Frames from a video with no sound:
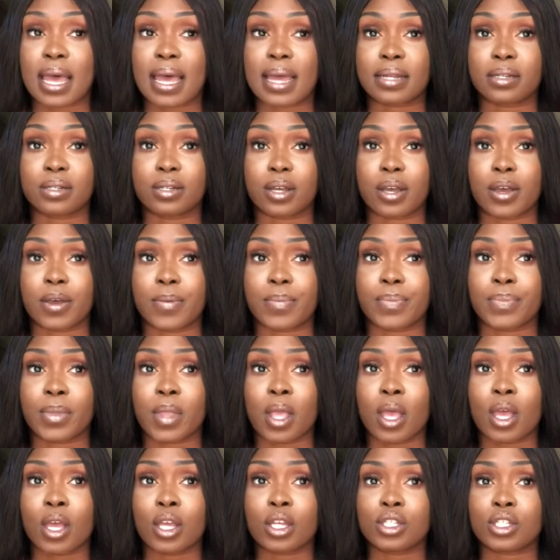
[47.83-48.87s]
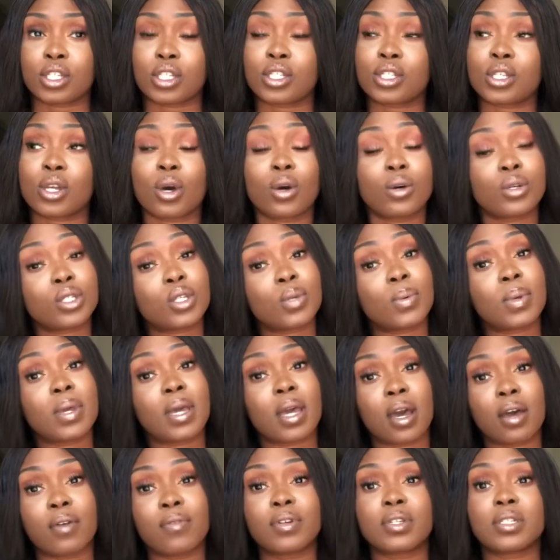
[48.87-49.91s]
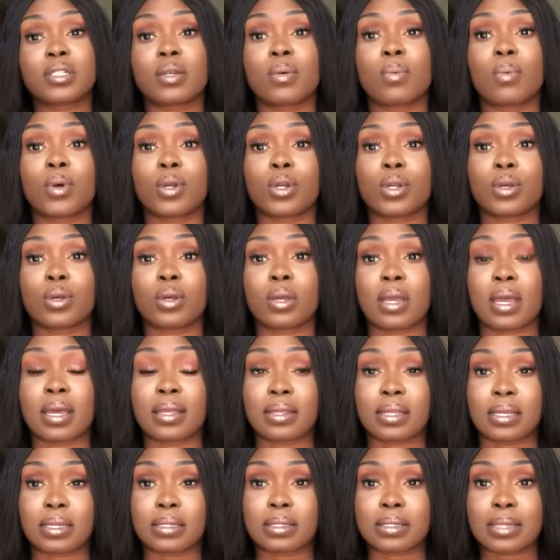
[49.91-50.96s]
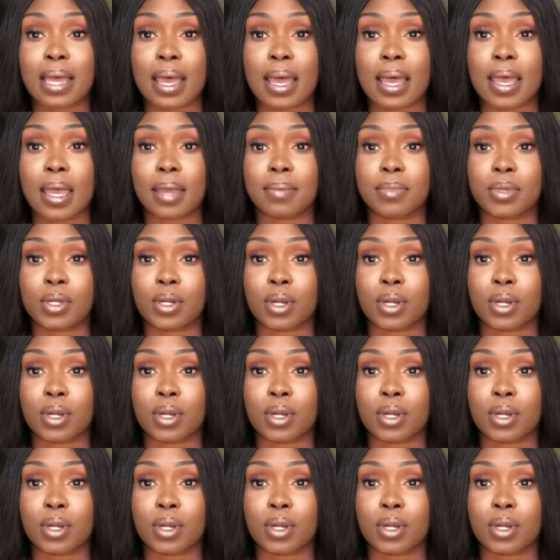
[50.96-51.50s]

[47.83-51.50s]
And just to also encourage someone at this time,